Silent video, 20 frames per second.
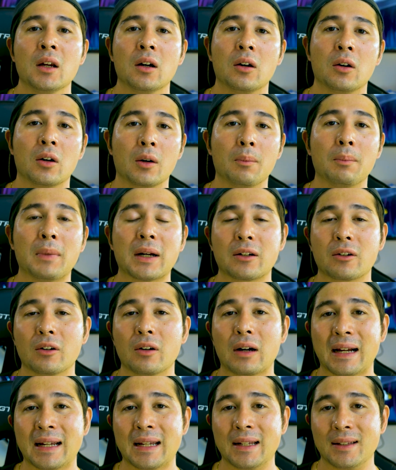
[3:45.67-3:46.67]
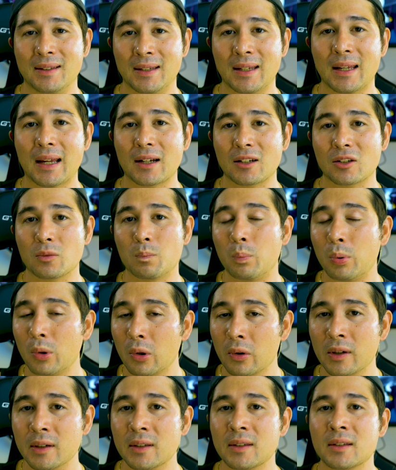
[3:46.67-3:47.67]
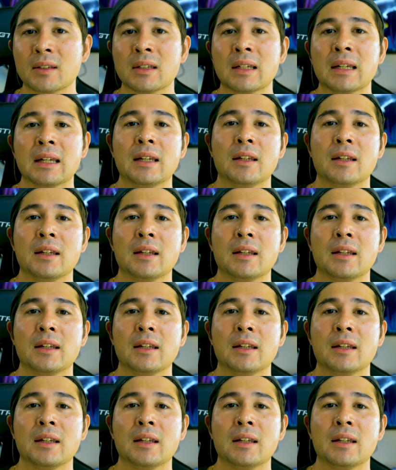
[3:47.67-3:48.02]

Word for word: or micro ITX boards